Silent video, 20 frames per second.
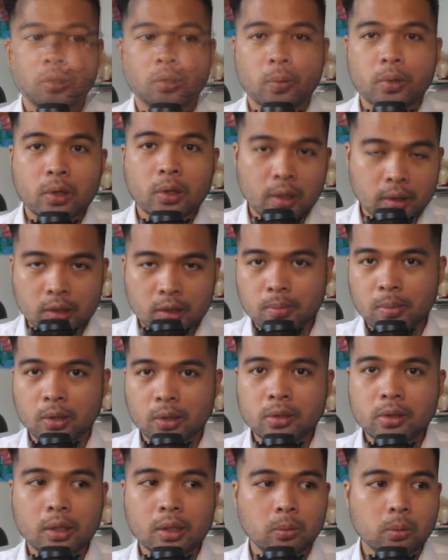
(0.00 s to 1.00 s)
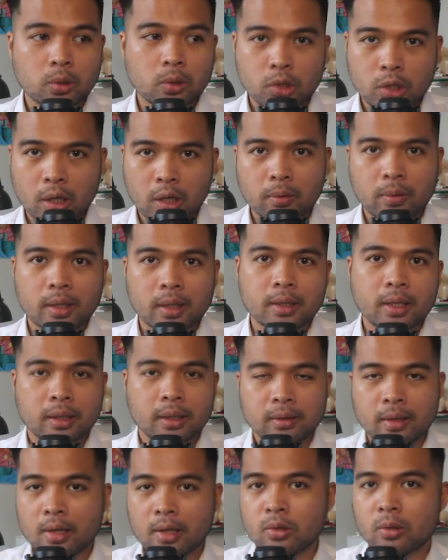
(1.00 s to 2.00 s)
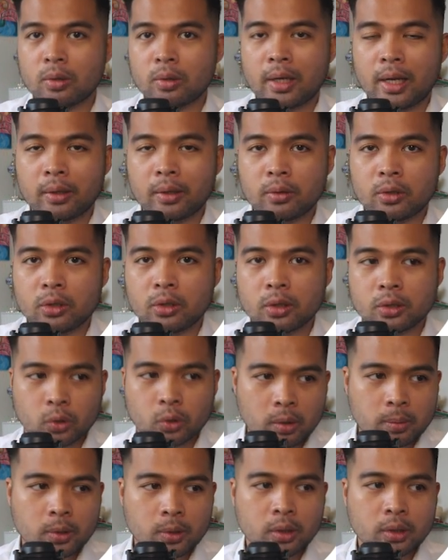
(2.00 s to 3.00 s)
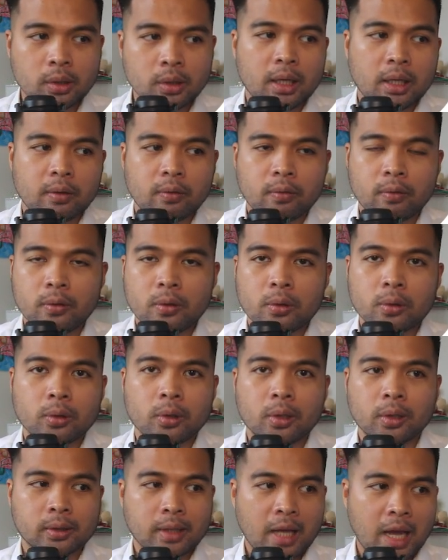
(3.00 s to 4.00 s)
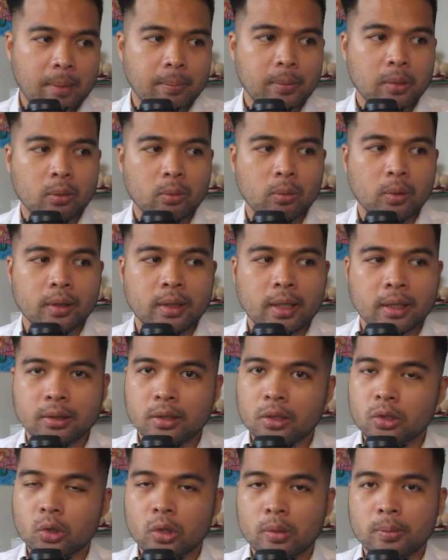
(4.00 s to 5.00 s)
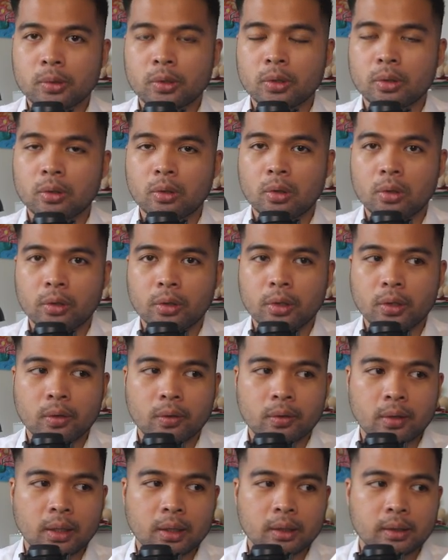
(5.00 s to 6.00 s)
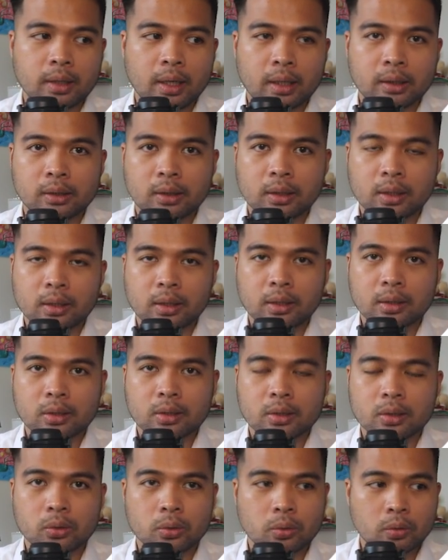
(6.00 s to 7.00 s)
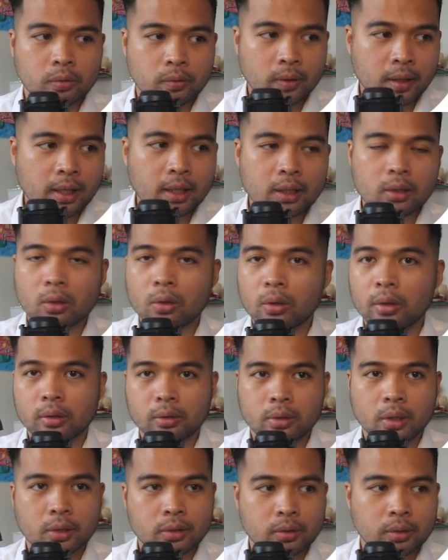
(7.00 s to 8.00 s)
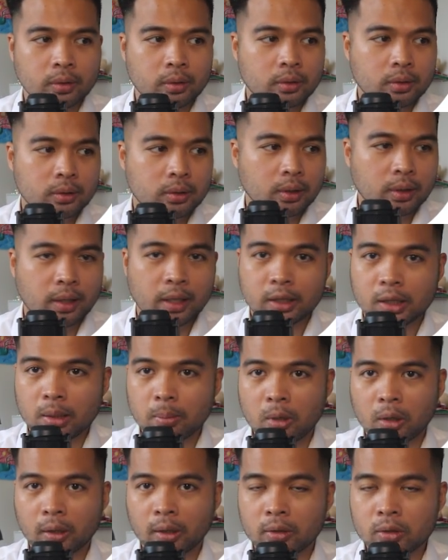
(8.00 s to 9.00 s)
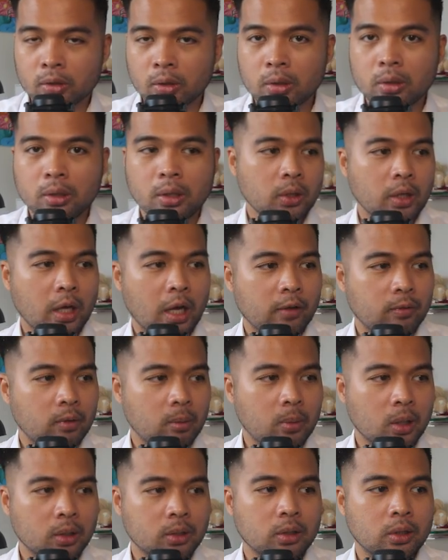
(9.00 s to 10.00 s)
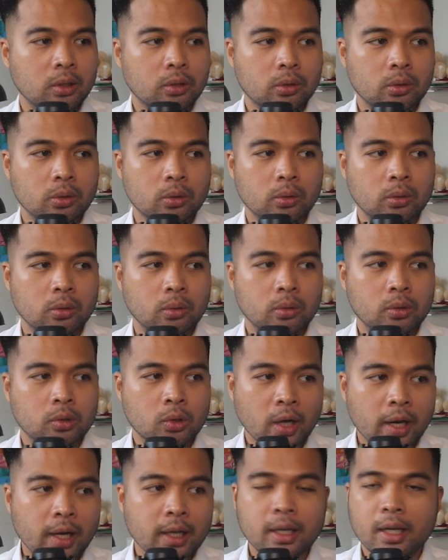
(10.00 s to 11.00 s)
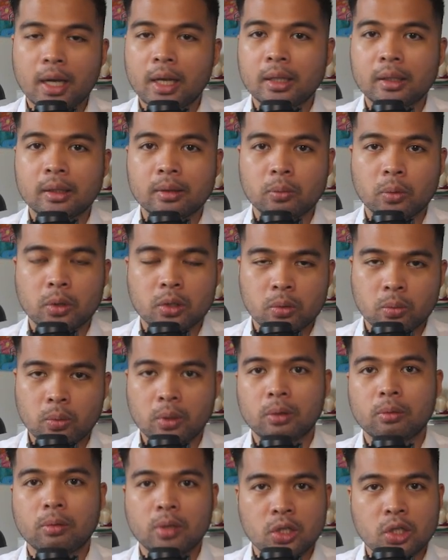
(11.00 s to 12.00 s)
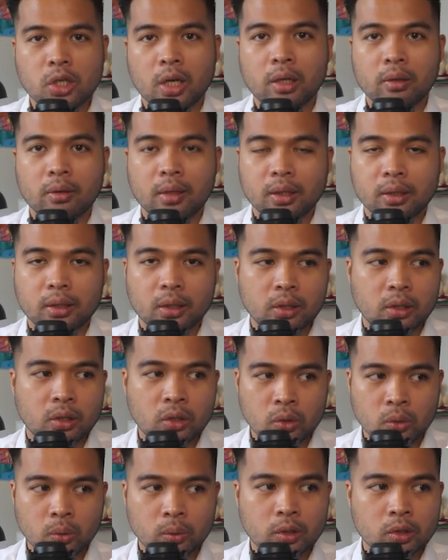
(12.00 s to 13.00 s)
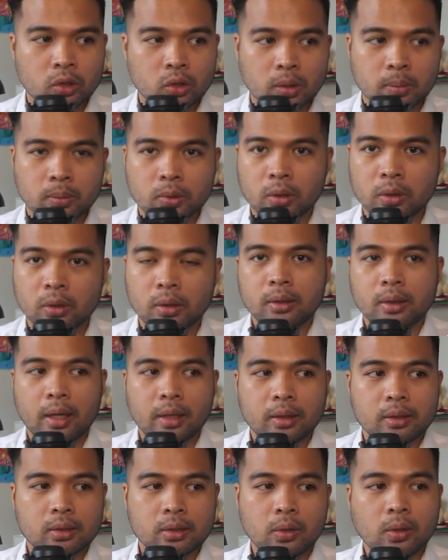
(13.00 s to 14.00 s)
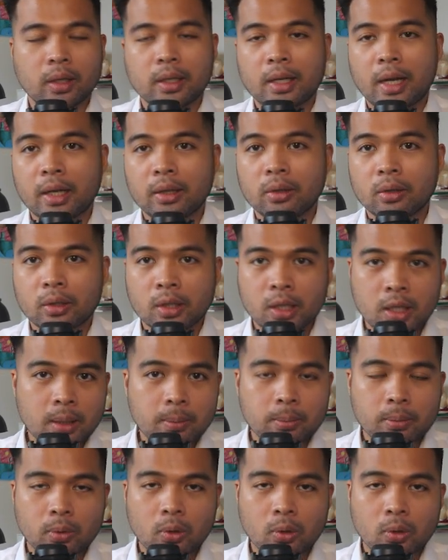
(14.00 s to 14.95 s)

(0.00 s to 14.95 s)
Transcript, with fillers: So when you click this button, it will generate that natural language description. And if you're not happy with that description or you think that is too vague or doesn't uh, hit the mark at all, you have a button to try again, which will regenerate a new description that you can either keep